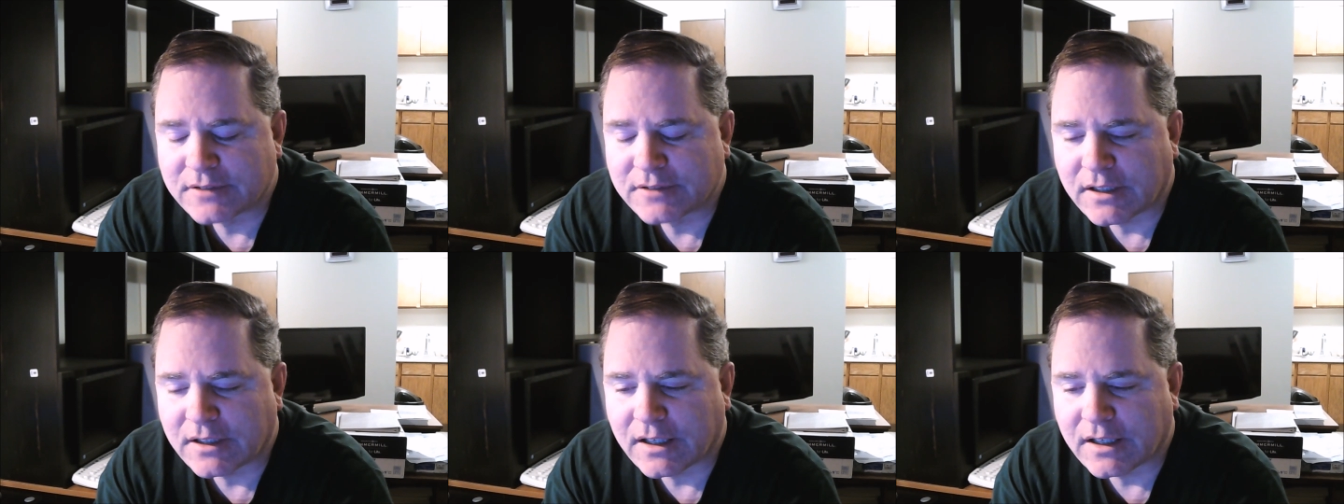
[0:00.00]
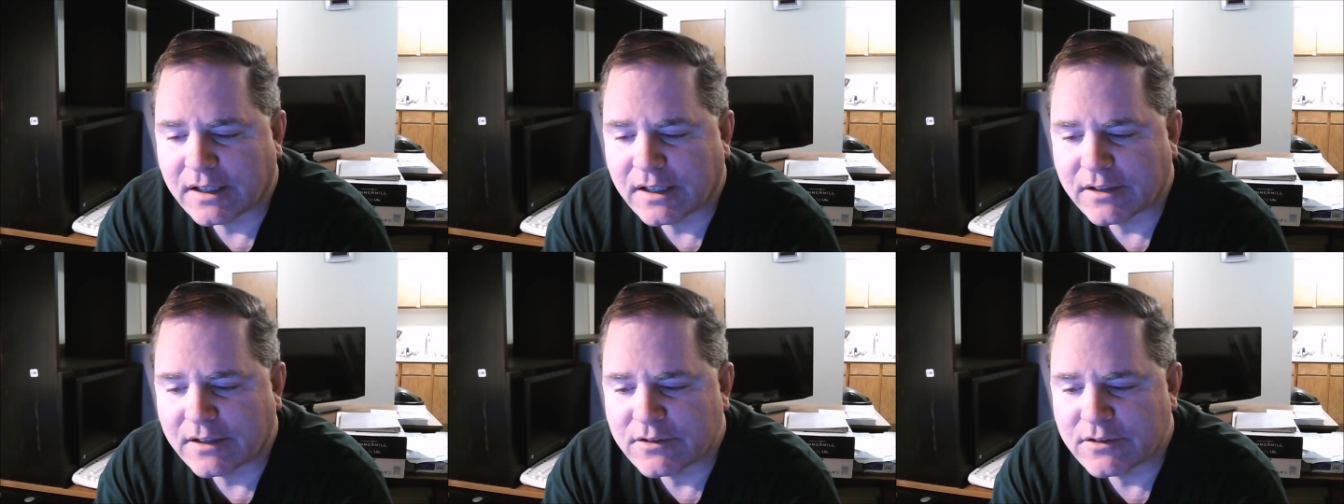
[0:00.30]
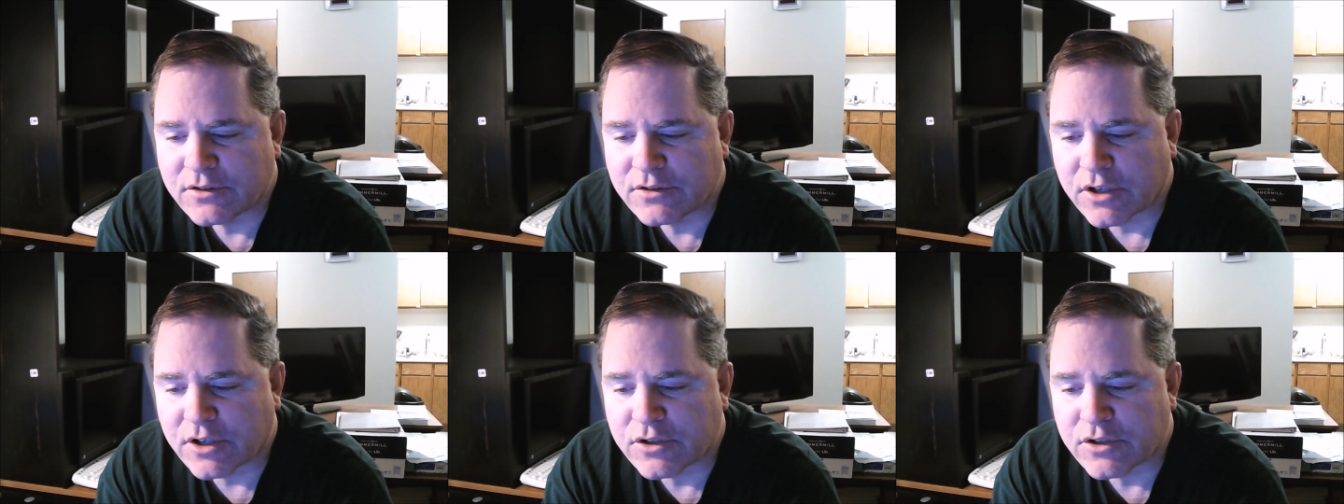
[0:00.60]

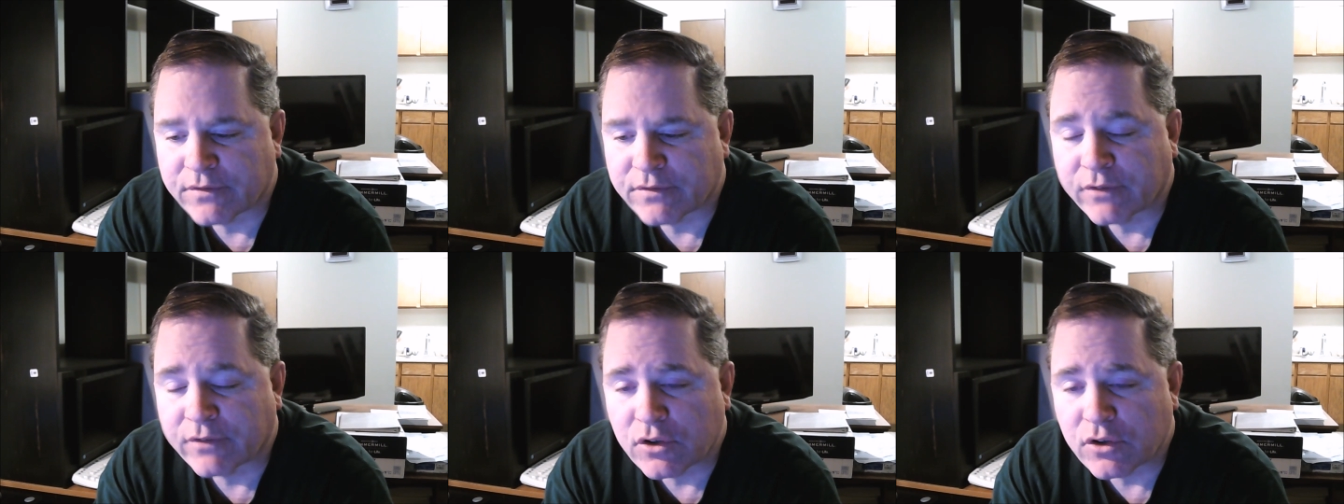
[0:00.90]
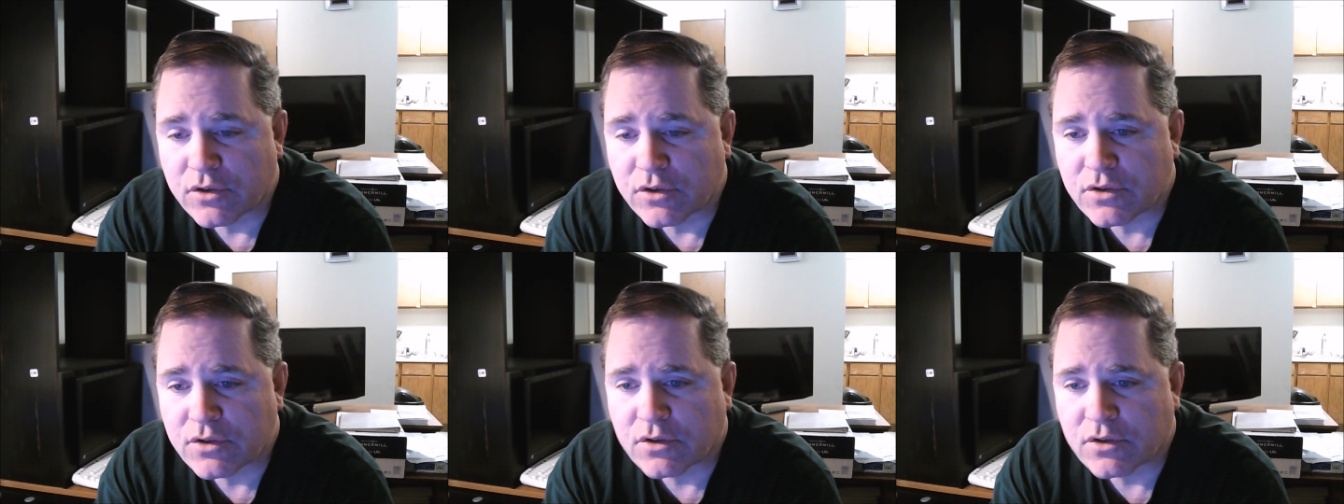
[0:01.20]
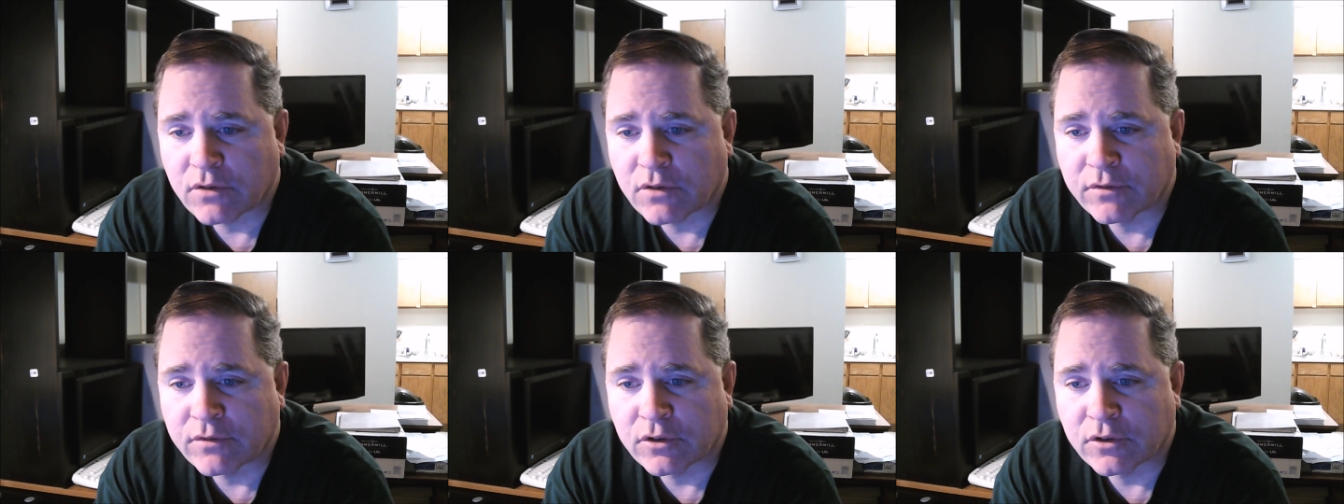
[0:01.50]
uh, Judge First
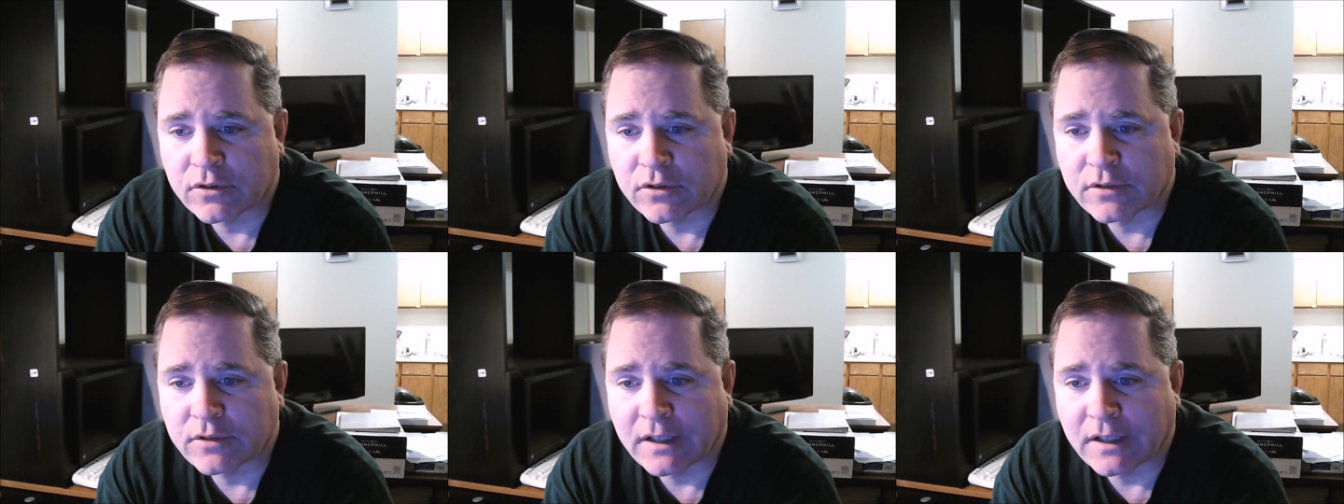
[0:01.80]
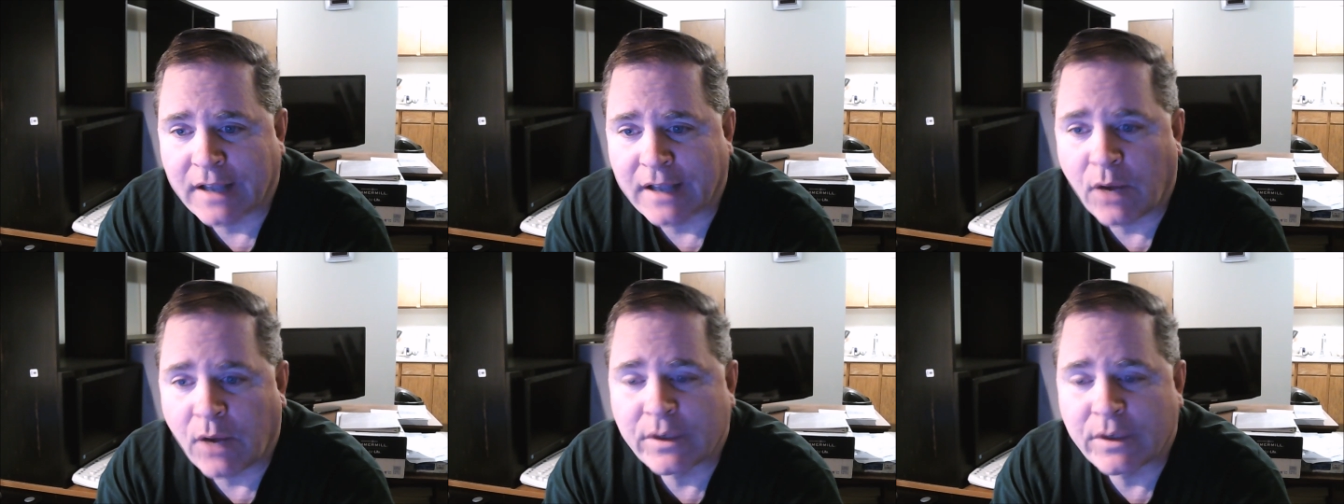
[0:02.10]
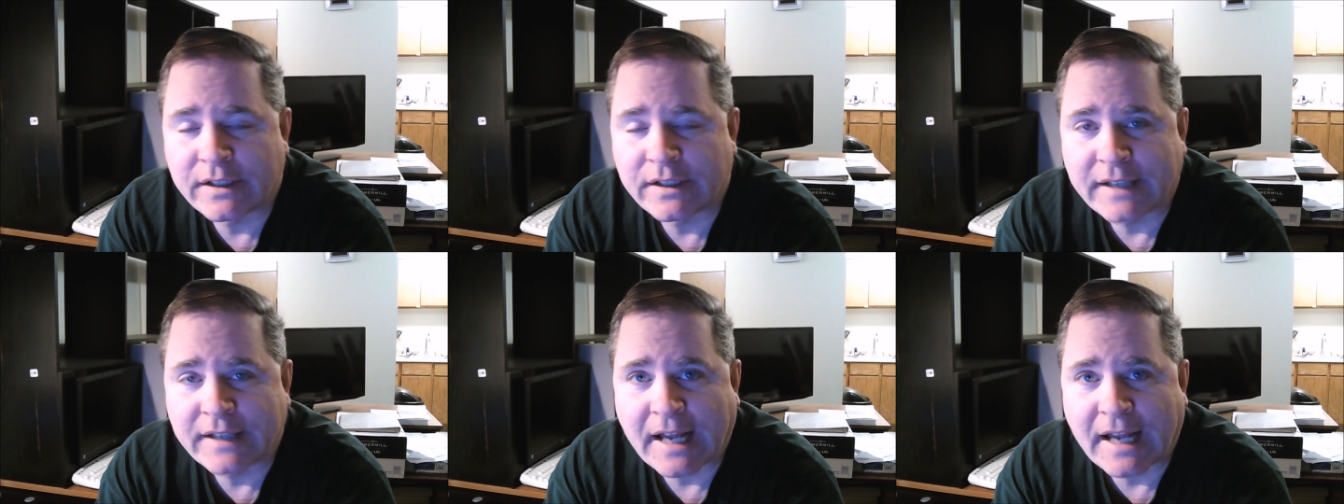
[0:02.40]
over
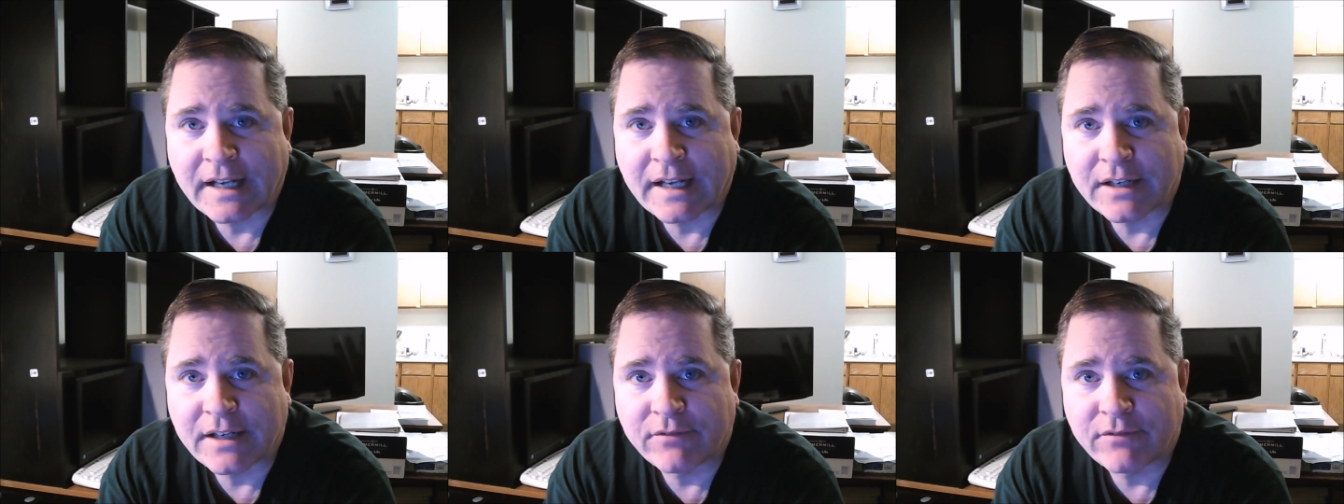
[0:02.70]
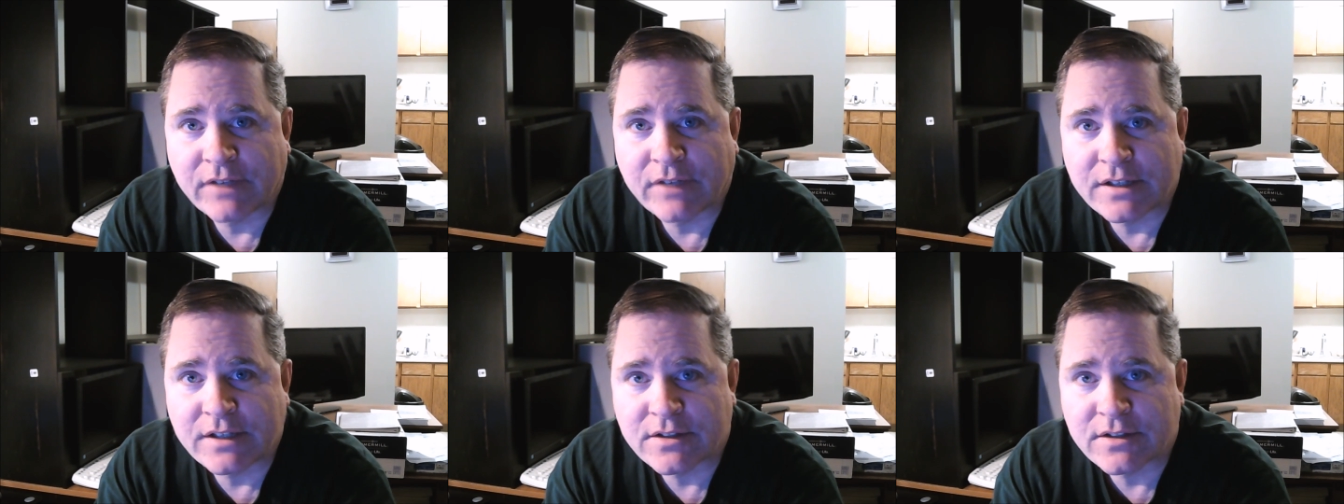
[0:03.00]
allowing Gaddy v.